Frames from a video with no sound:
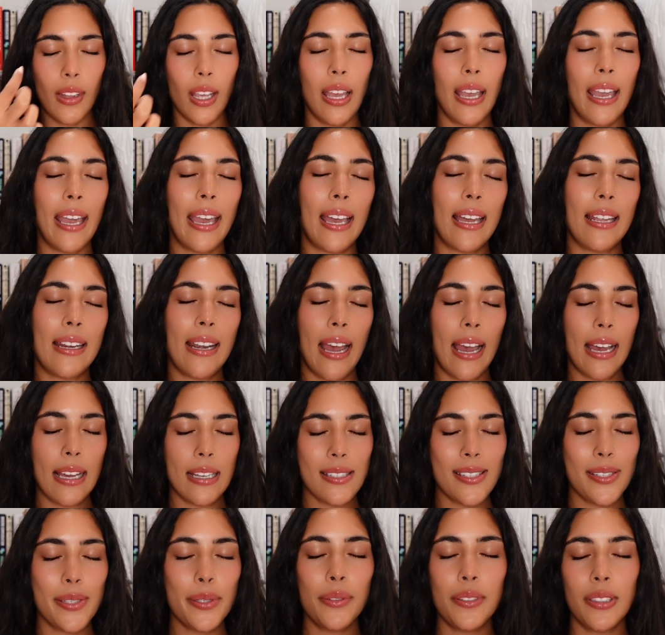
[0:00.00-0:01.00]
And
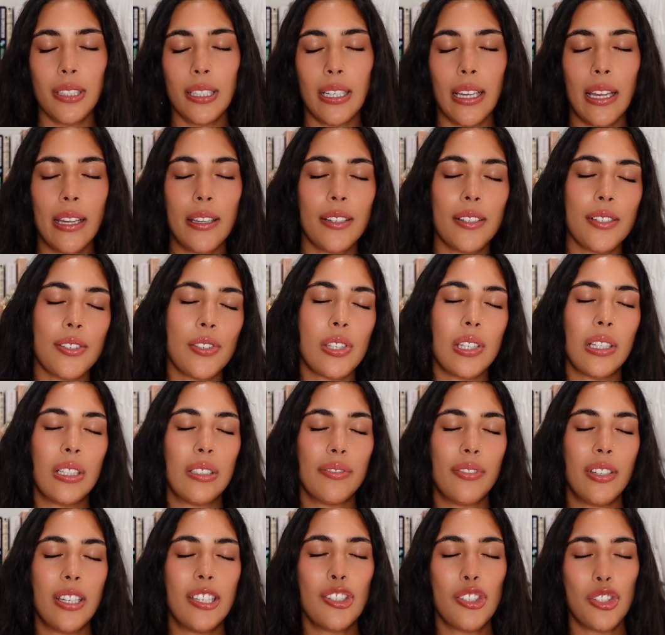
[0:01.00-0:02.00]
as you look at
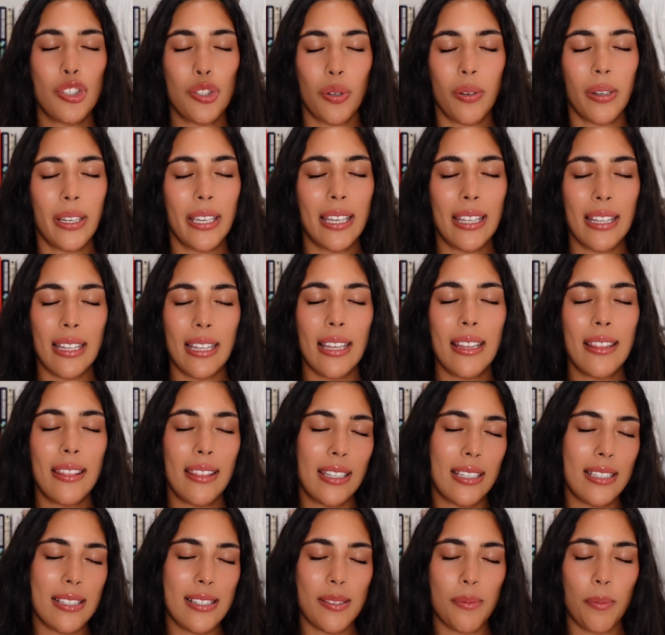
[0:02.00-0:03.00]
yourself enjoying
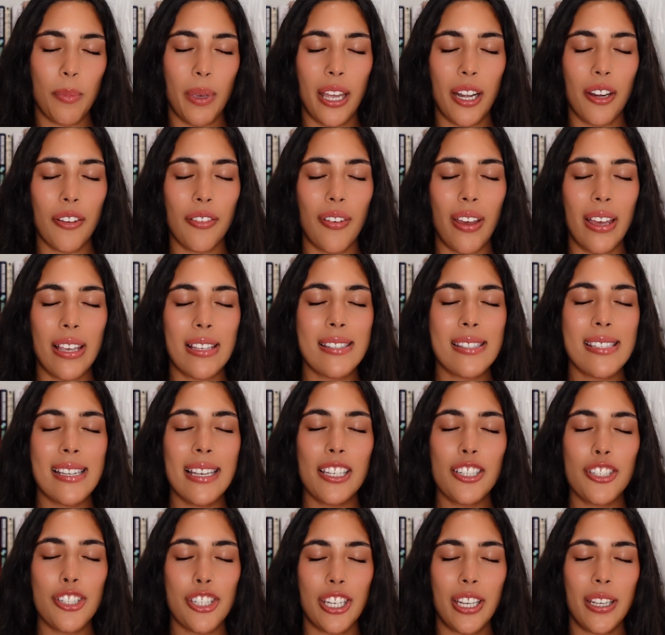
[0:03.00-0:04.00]
this
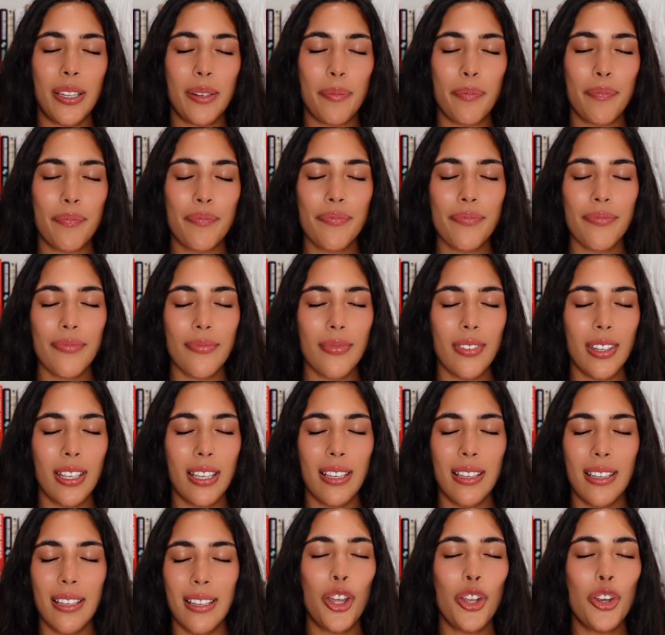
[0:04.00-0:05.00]
manifestation,
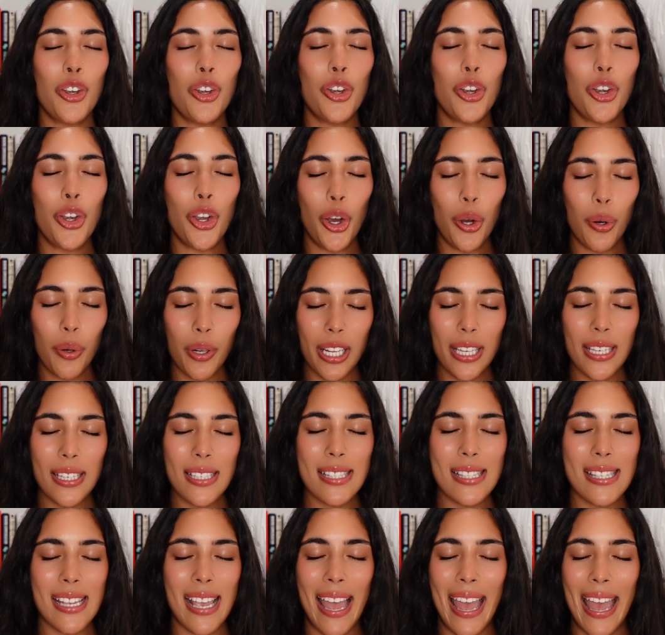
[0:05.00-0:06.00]

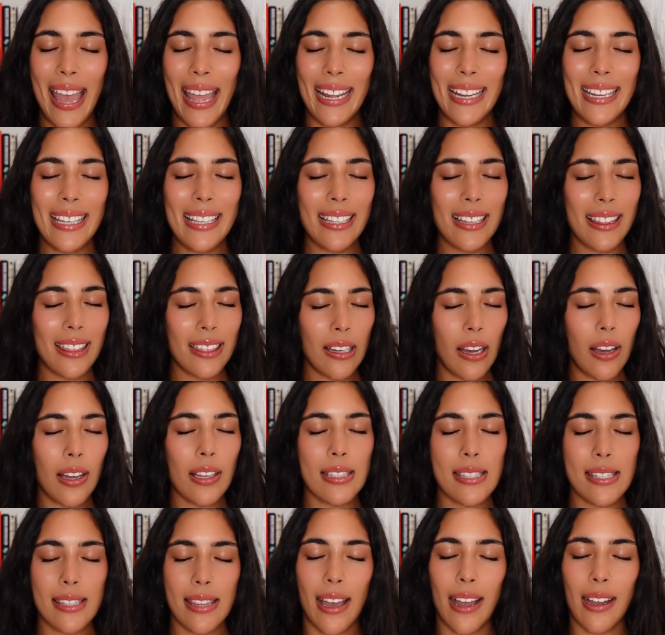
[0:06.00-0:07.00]
notice any
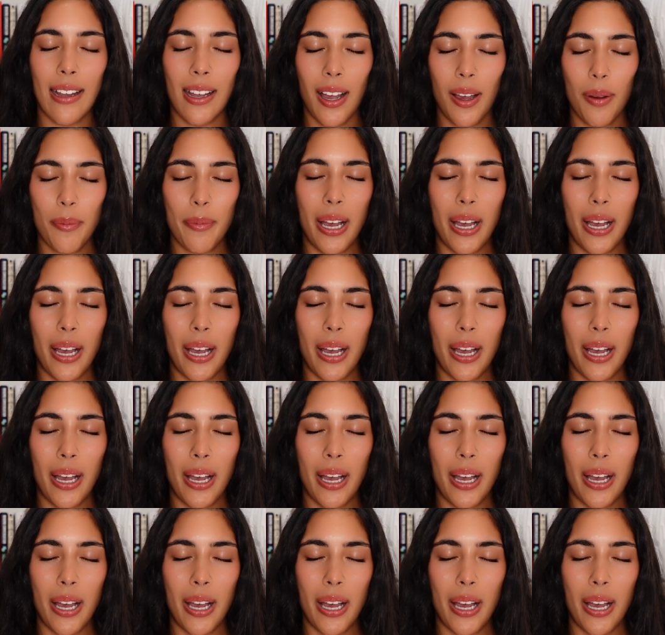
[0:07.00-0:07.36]
thoughts that come